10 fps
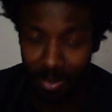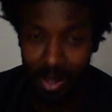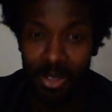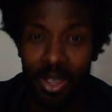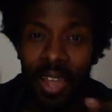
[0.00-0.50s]

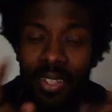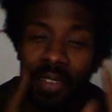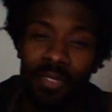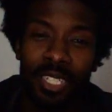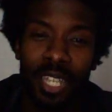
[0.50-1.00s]
you guys
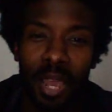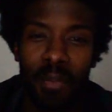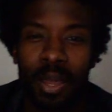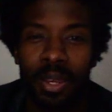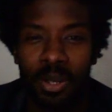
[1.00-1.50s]
have to check out
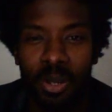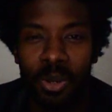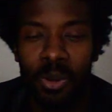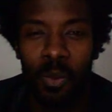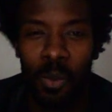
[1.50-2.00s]
my
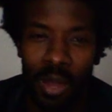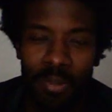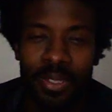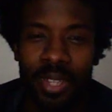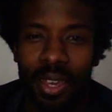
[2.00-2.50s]
new
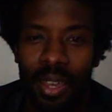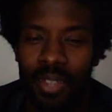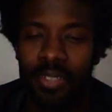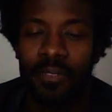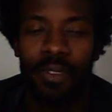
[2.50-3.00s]
website
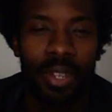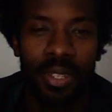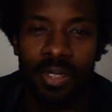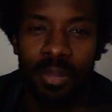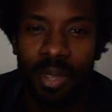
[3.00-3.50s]
as if I need
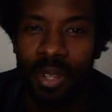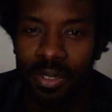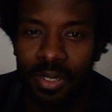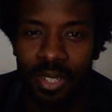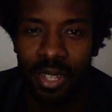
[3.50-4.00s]
something else
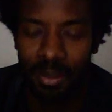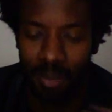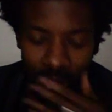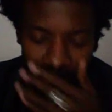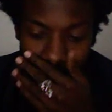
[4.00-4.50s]
to take
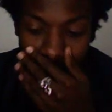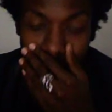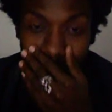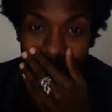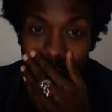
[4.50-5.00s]
up
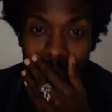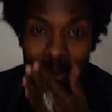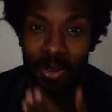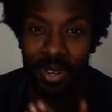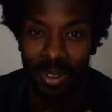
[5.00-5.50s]
my time
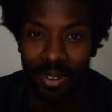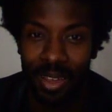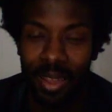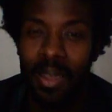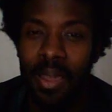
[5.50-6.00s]
here on the
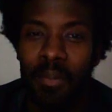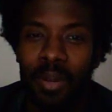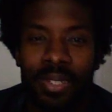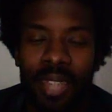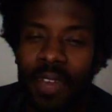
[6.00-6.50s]
internet. But
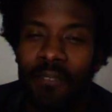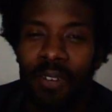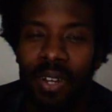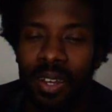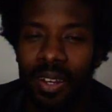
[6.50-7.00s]
it's kind of
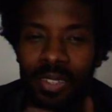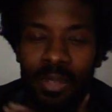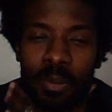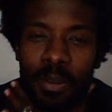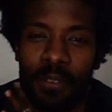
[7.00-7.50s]
fun. Some
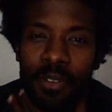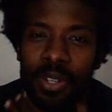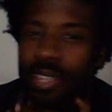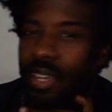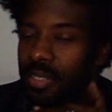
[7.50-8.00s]
of my friends
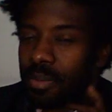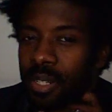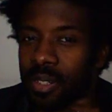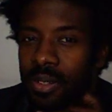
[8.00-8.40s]
asked me to do